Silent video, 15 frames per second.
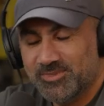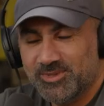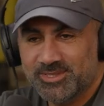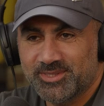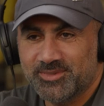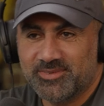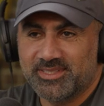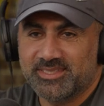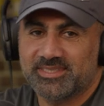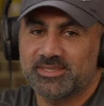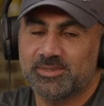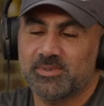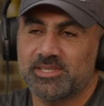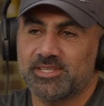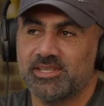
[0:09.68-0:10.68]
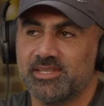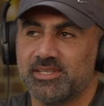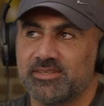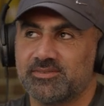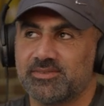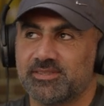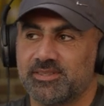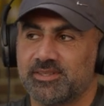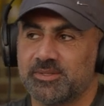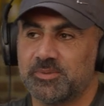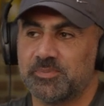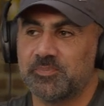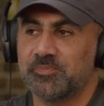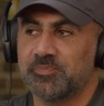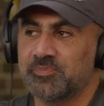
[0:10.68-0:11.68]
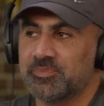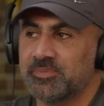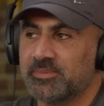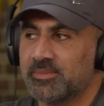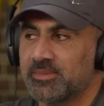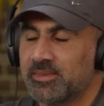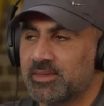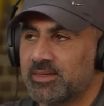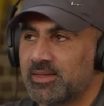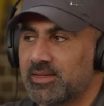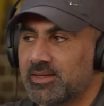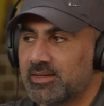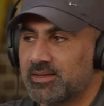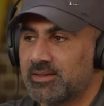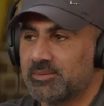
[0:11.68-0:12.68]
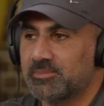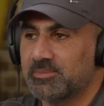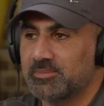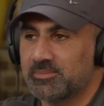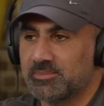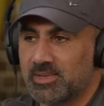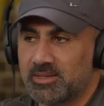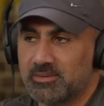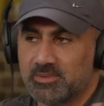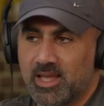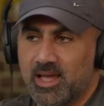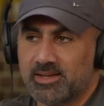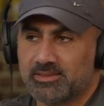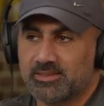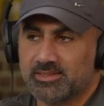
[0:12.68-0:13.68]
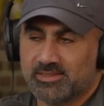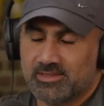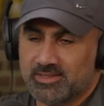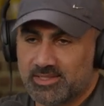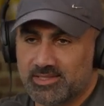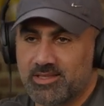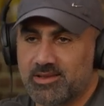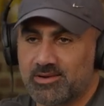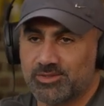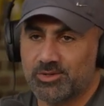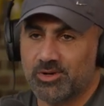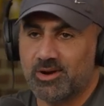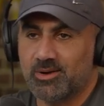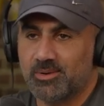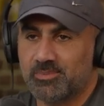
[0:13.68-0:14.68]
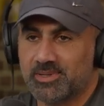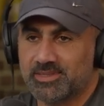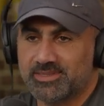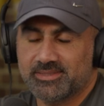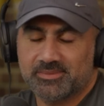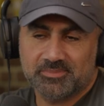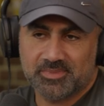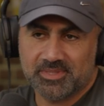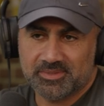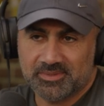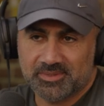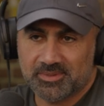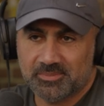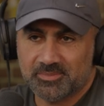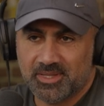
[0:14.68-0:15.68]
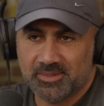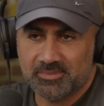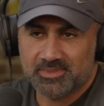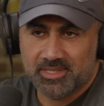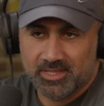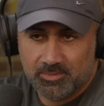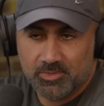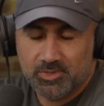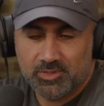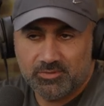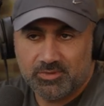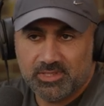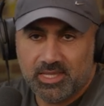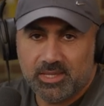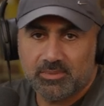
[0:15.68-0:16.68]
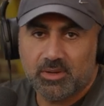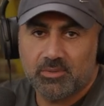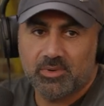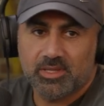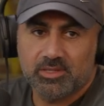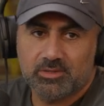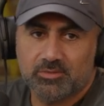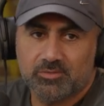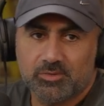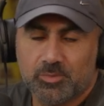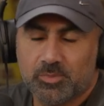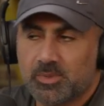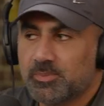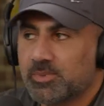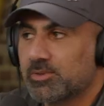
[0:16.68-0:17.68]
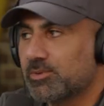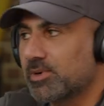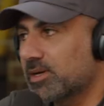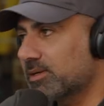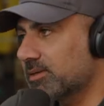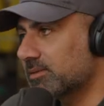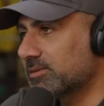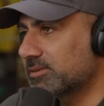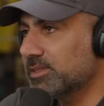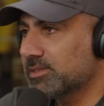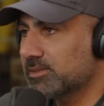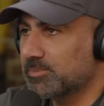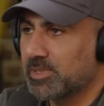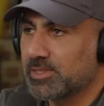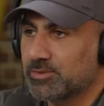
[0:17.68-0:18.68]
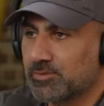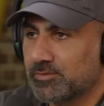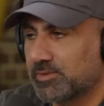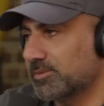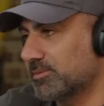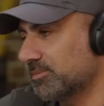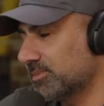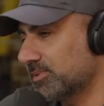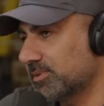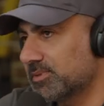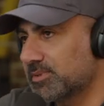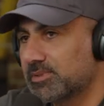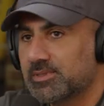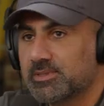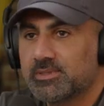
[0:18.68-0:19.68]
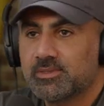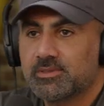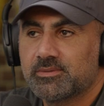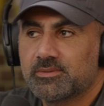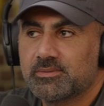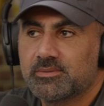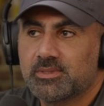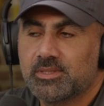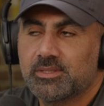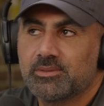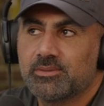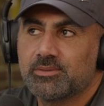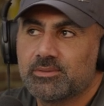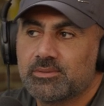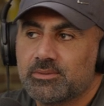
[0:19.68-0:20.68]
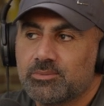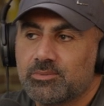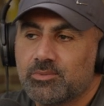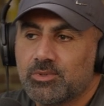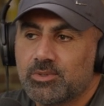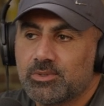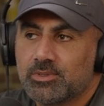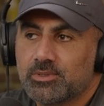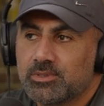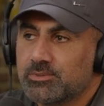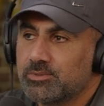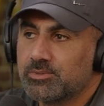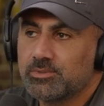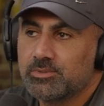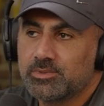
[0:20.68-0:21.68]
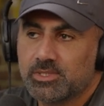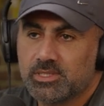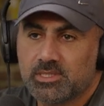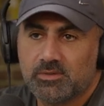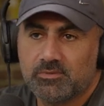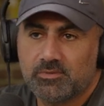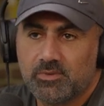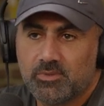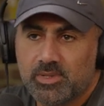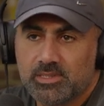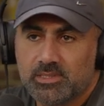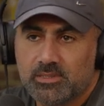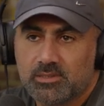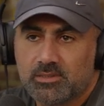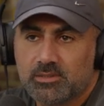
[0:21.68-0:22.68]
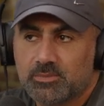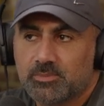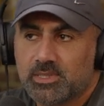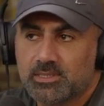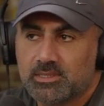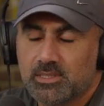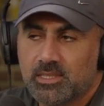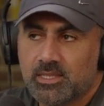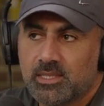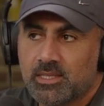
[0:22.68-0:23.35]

most of us, especially yeah. if um, um, actors, it's their job. But uh, sometimes, like most of the time now, we interview people who are just part of the the you know the world, who just influencers, but